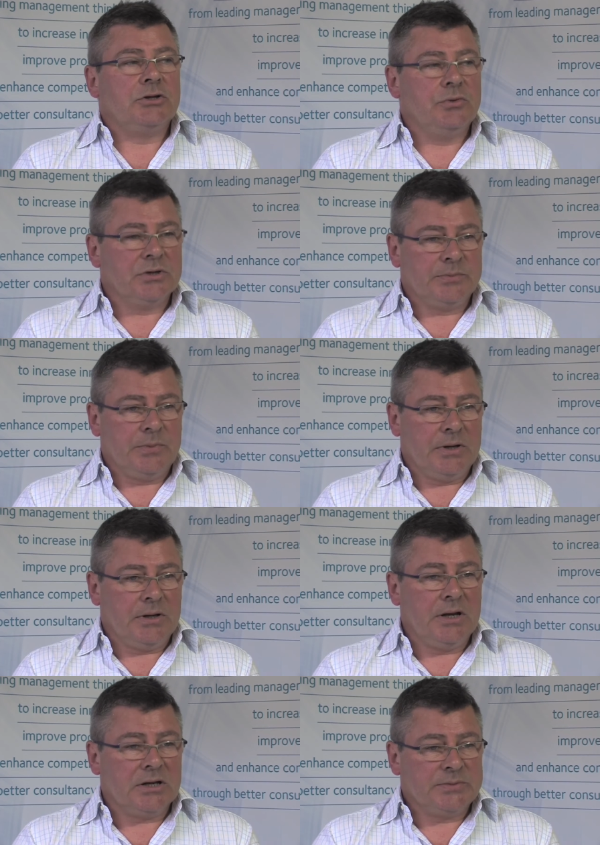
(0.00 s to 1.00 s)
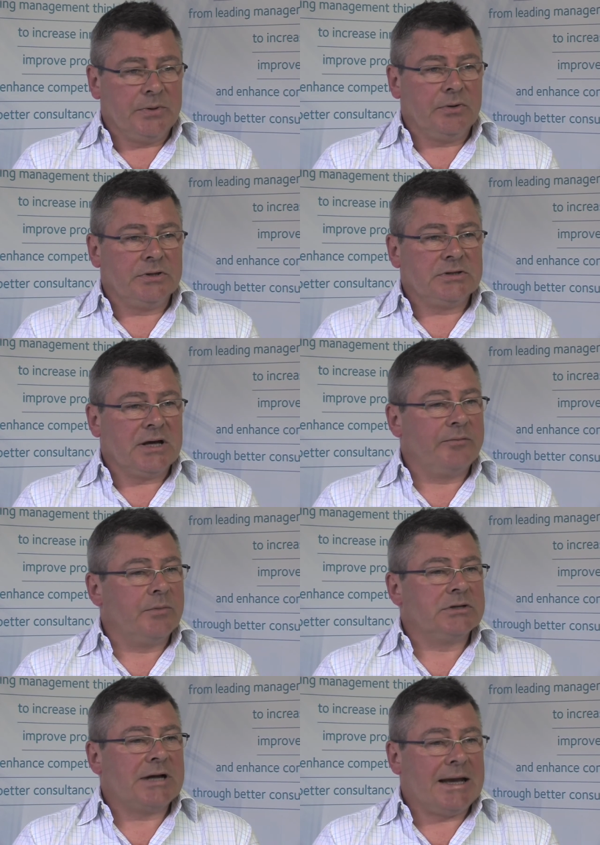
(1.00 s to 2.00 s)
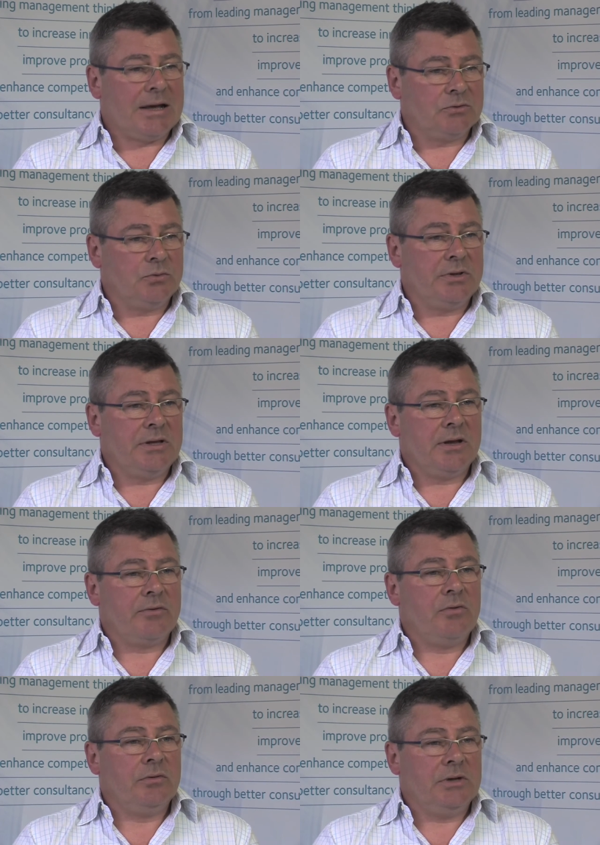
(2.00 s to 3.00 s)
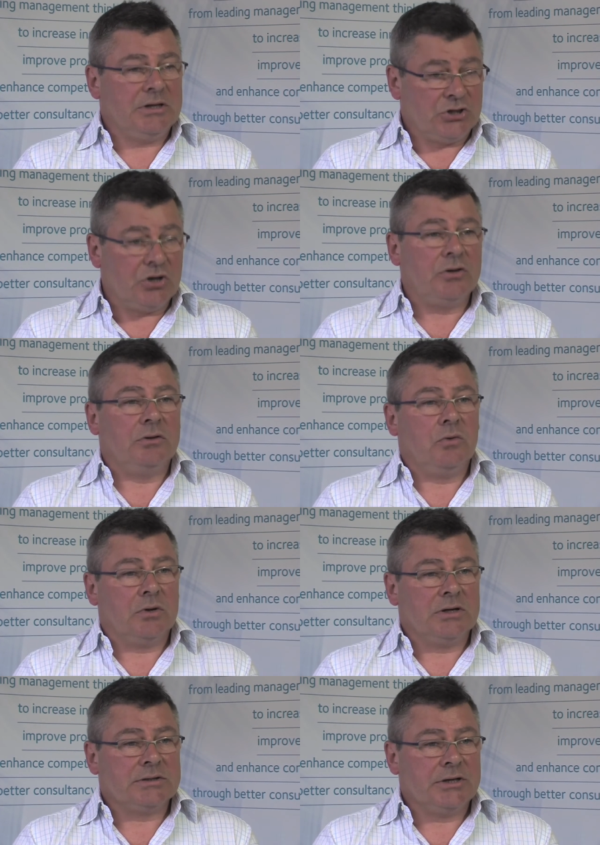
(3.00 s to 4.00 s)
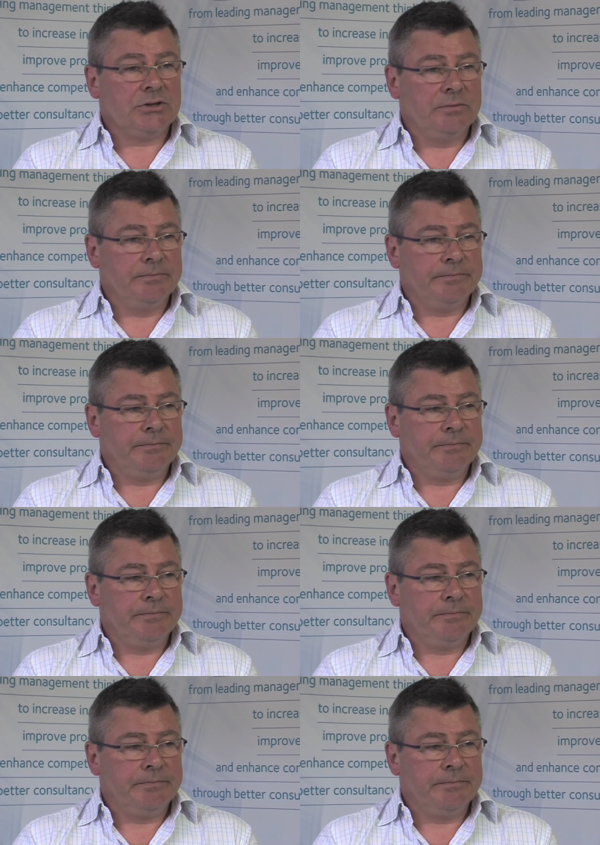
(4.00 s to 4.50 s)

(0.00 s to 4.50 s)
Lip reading: and too inexperienced to have much clout within their own internal organisation.